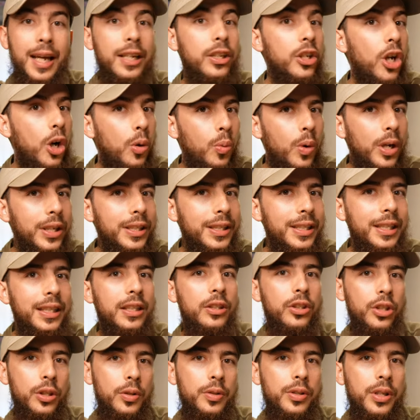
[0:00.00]
And no one
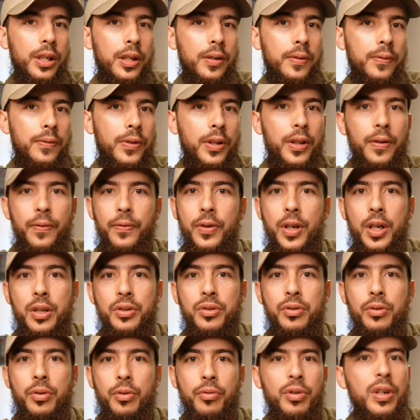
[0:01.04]
did use it for the
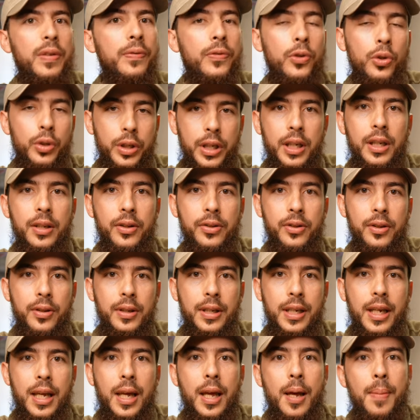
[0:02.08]
first three, four years.
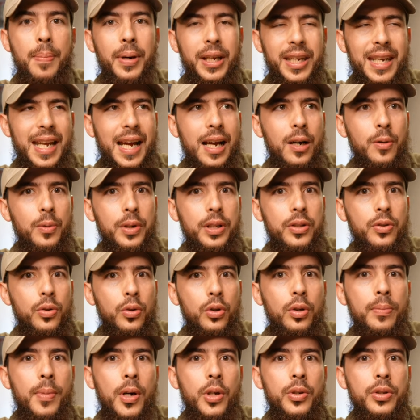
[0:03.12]
But now it's
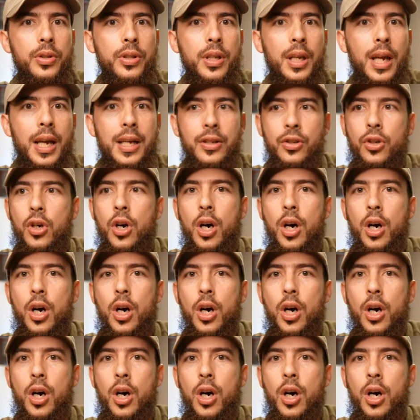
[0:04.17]
almost as